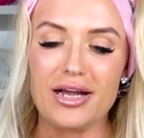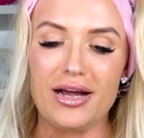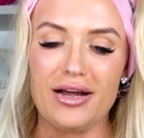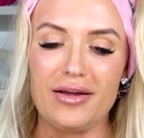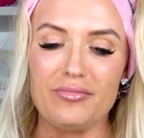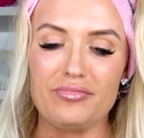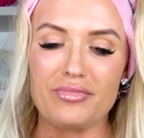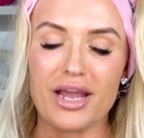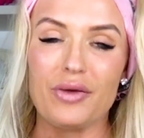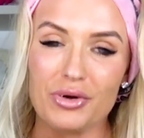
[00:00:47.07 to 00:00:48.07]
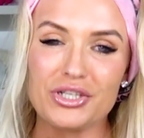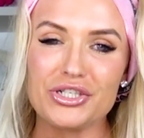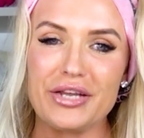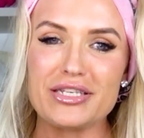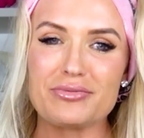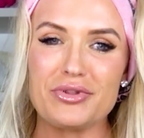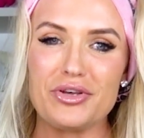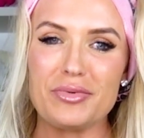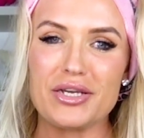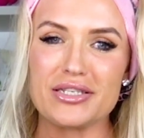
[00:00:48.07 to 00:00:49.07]
And I wanted to share this with
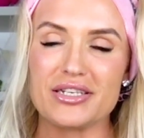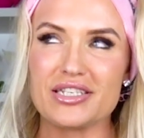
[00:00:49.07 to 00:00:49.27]
you because